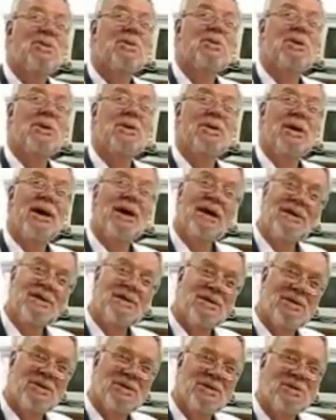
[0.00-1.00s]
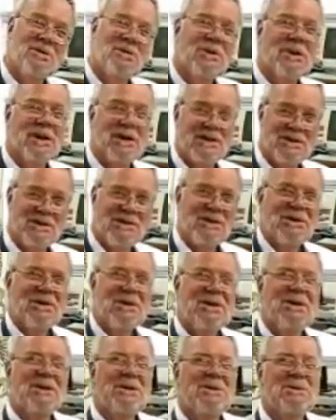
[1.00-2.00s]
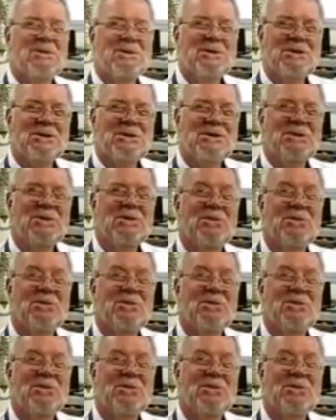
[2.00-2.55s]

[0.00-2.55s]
What they did with us was